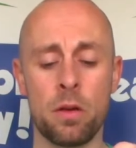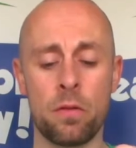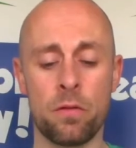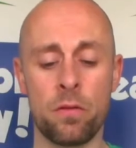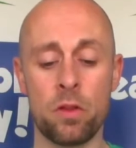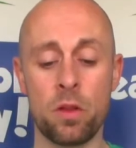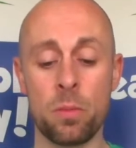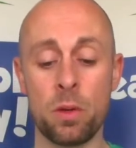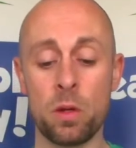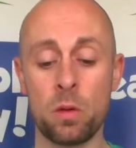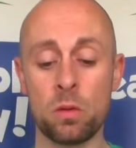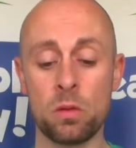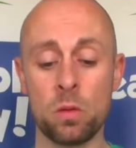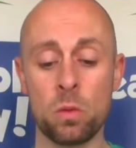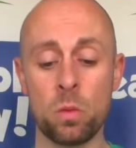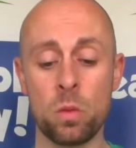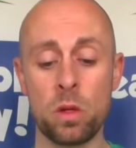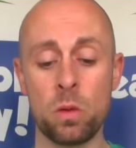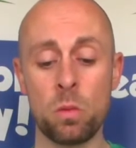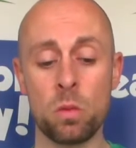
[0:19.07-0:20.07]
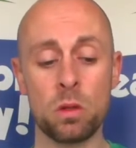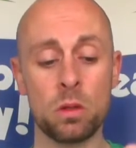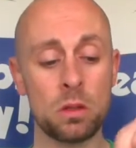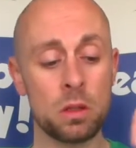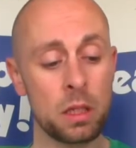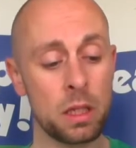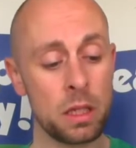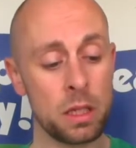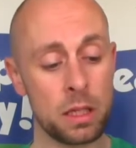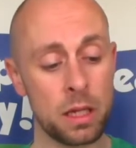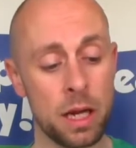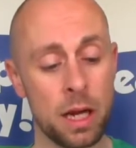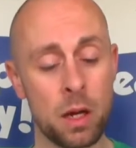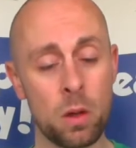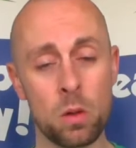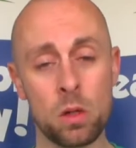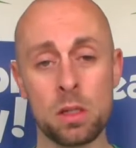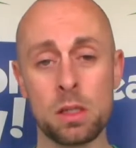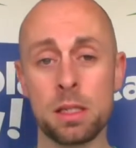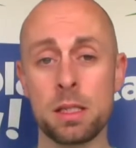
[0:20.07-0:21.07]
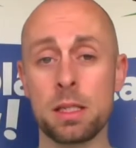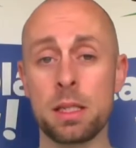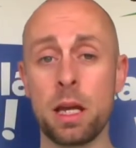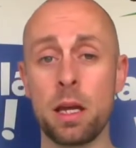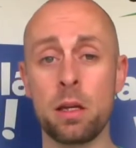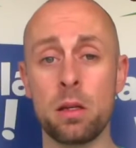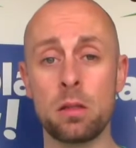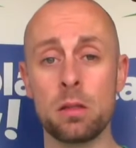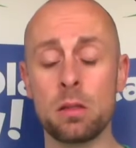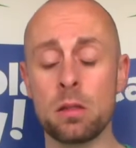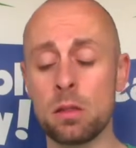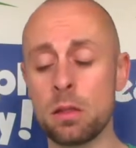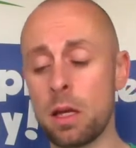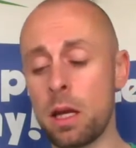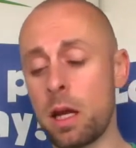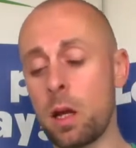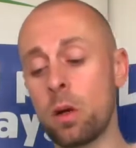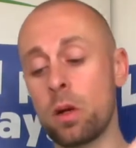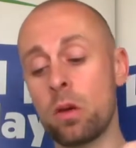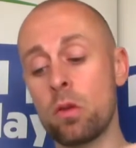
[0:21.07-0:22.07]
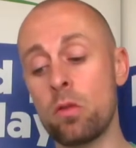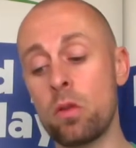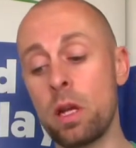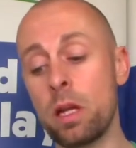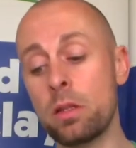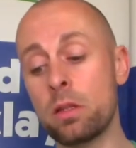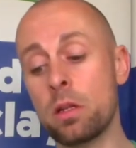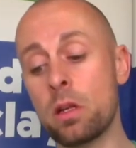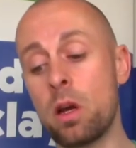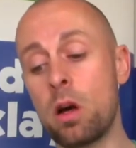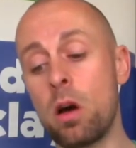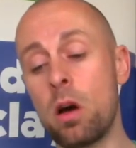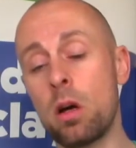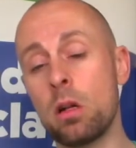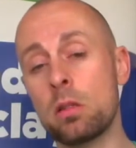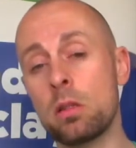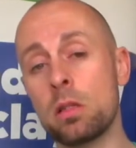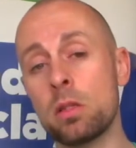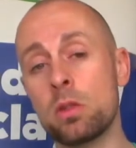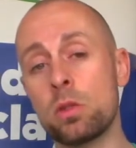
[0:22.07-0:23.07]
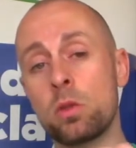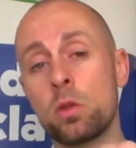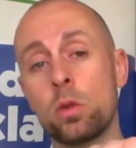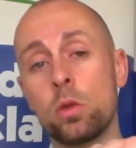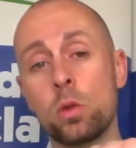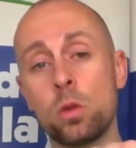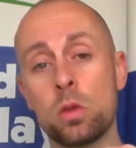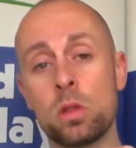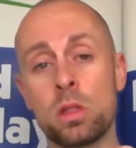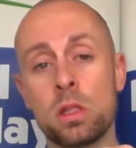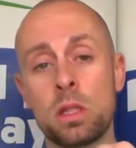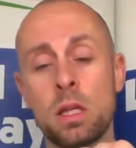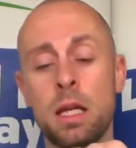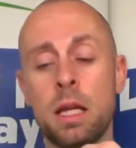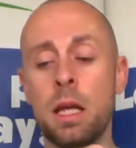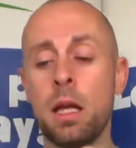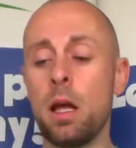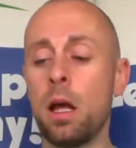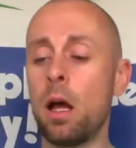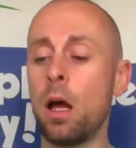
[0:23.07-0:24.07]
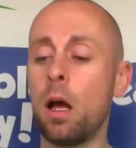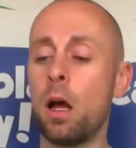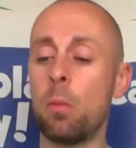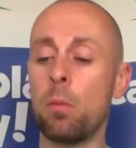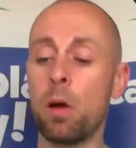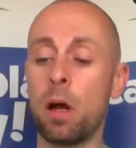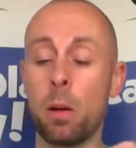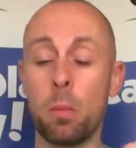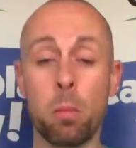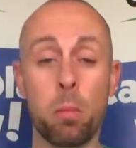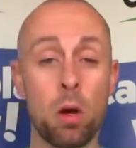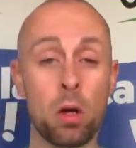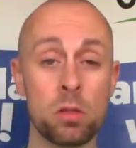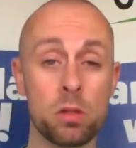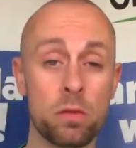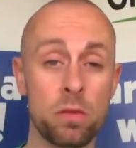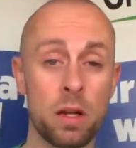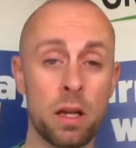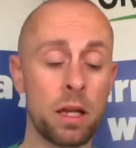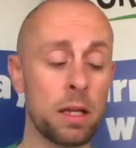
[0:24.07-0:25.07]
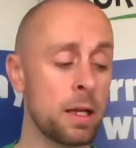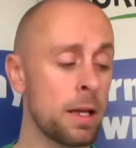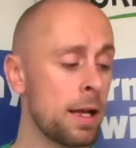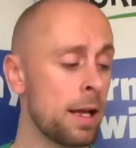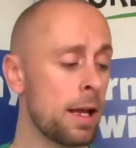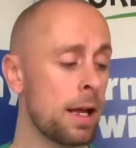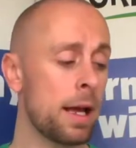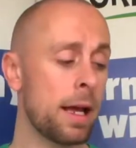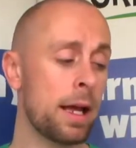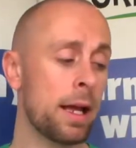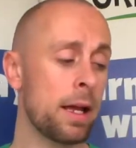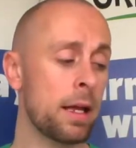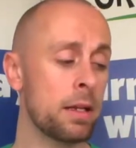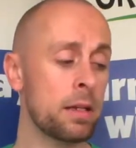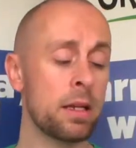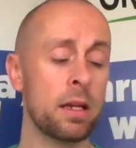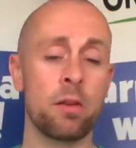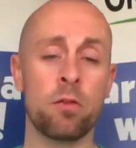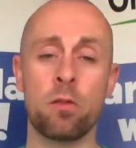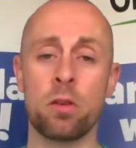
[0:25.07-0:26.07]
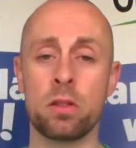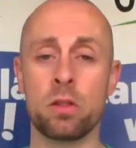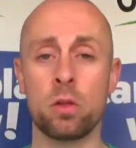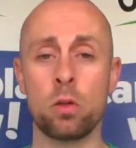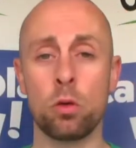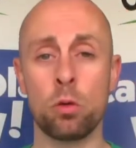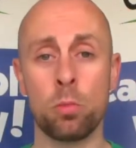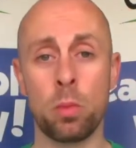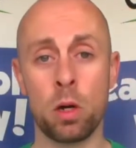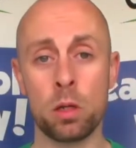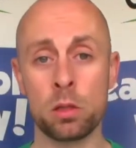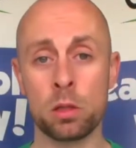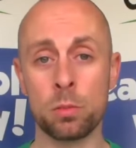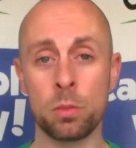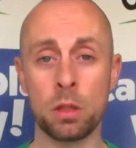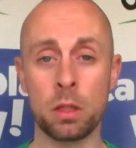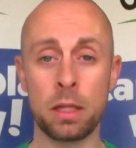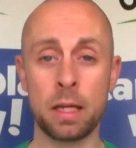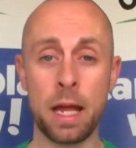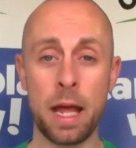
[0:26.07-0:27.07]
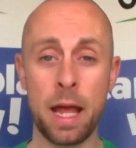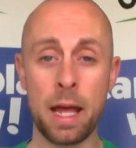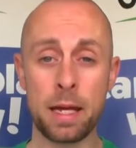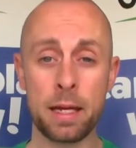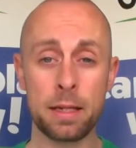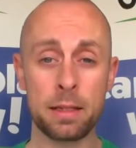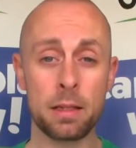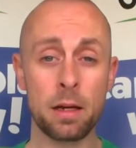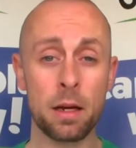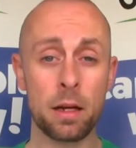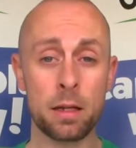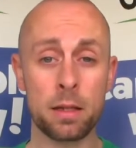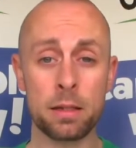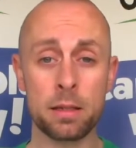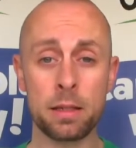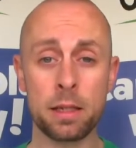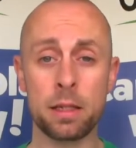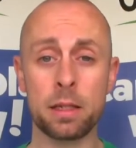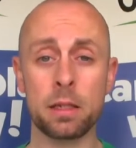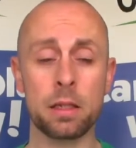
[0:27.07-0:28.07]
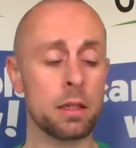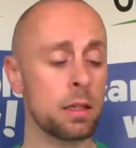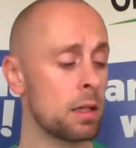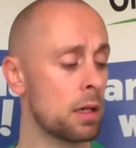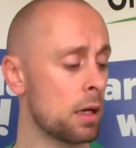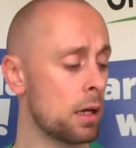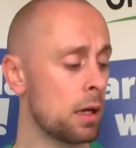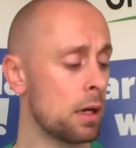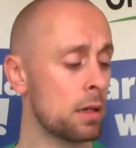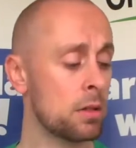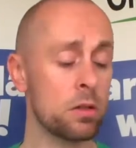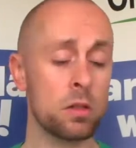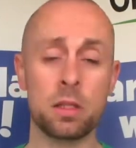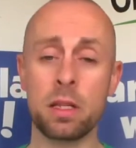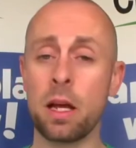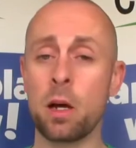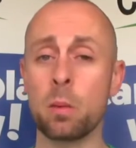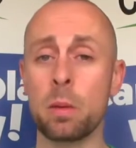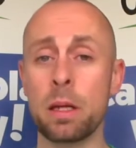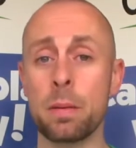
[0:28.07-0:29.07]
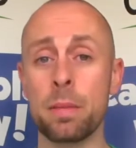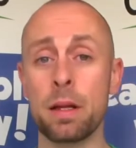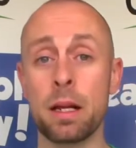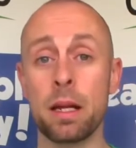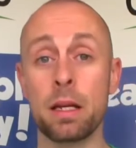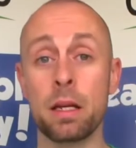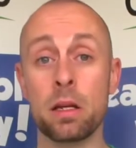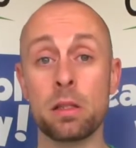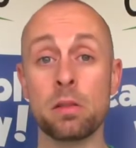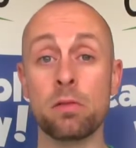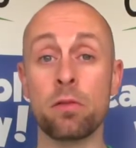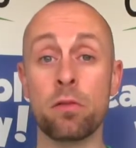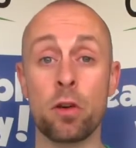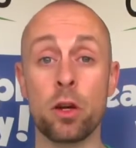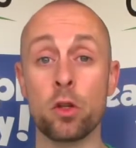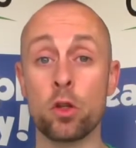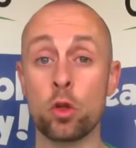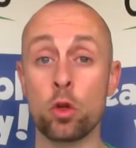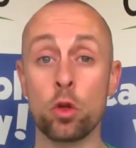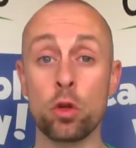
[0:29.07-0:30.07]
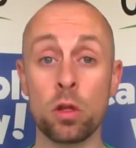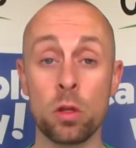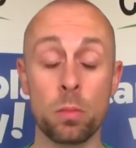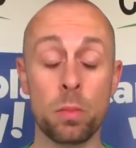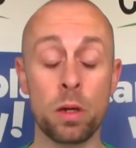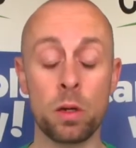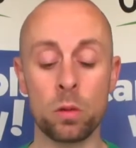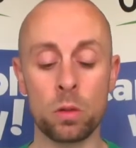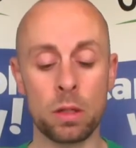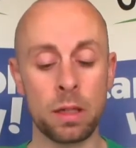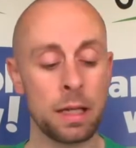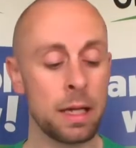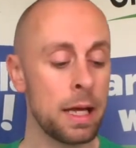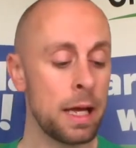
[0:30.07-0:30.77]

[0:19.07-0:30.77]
For the build we will need our scales, our creator cards and tools, our pots of clay, and if at all possible an airtight container just to help keep the clay nice and fresh during the build.